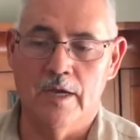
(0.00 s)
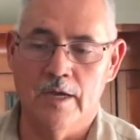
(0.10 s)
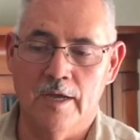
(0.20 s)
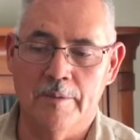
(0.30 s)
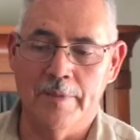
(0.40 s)

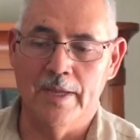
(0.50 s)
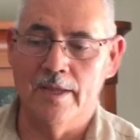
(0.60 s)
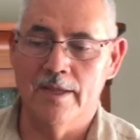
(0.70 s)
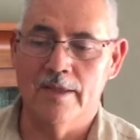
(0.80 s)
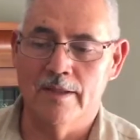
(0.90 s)

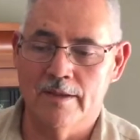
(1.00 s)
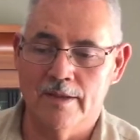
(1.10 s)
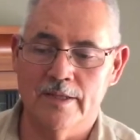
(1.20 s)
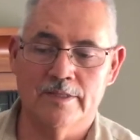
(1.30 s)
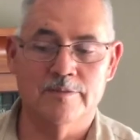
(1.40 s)
And
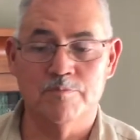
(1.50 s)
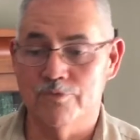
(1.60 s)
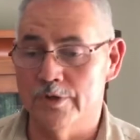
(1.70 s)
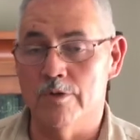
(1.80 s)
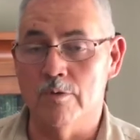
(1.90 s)
it's
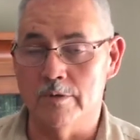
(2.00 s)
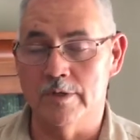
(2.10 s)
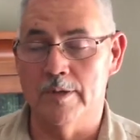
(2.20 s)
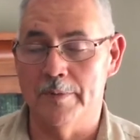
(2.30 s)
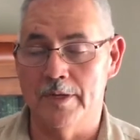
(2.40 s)
pretty old.
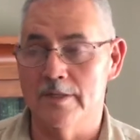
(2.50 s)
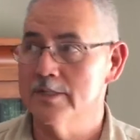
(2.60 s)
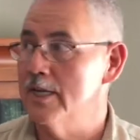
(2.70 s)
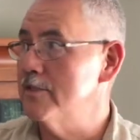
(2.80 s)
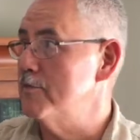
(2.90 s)
I mean, it's
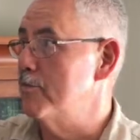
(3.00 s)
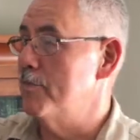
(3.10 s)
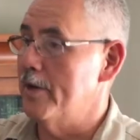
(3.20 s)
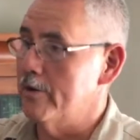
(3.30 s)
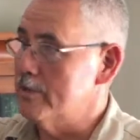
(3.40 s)
got some
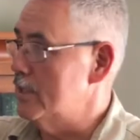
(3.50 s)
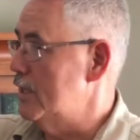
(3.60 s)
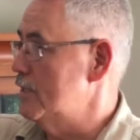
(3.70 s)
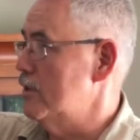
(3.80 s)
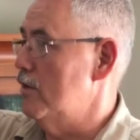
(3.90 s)
repair
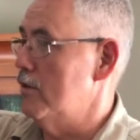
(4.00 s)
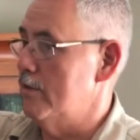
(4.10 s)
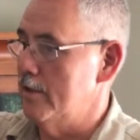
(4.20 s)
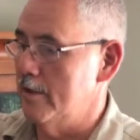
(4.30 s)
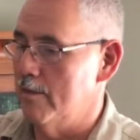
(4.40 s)
signs along
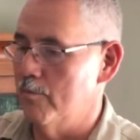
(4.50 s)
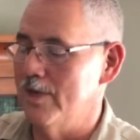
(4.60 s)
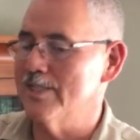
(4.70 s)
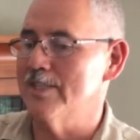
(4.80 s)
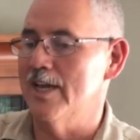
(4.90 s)
the
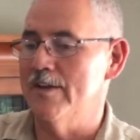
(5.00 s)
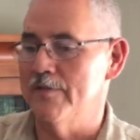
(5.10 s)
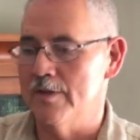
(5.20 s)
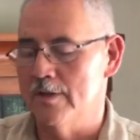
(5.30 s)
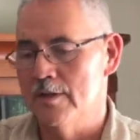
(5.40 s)
west side of
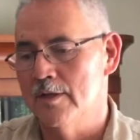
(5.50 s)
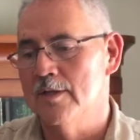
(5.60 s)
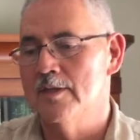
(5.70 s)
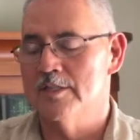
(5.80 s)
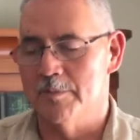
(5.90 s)
it.
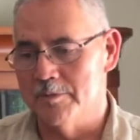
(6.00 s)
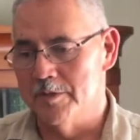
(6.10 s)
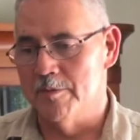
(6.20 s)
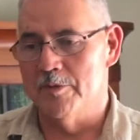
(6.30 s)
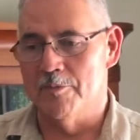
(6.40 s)
Somebody's
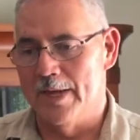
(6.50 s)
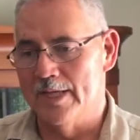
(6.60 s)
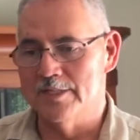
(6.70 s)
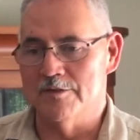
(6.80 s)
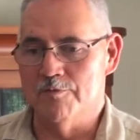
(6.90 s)
been up there
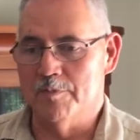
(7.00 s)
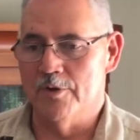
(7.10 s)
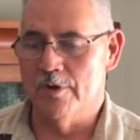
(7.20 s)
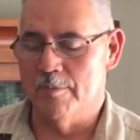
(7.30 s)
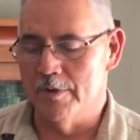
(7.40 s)
patching and
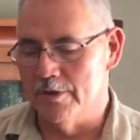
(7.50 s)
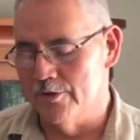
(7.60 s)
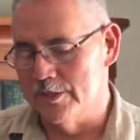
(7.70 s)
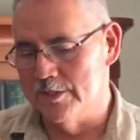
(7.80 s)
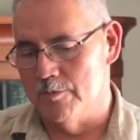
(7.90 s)
repairing, but you
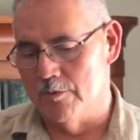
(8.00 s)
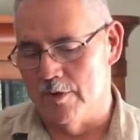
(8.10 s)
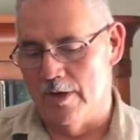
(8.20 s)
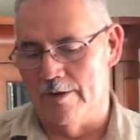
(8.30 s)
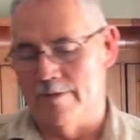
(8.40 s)
can see where a
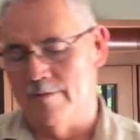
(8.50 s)
lot of